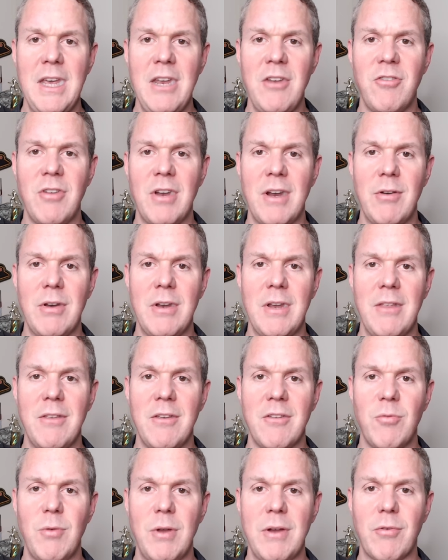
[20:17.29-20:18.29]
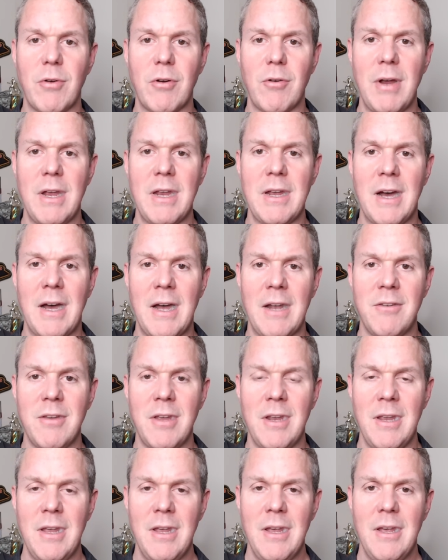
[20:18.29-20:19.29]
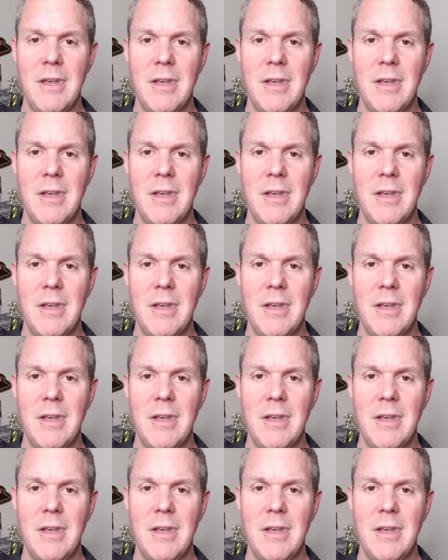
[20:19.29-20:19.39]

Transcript: each and every day this week for great content.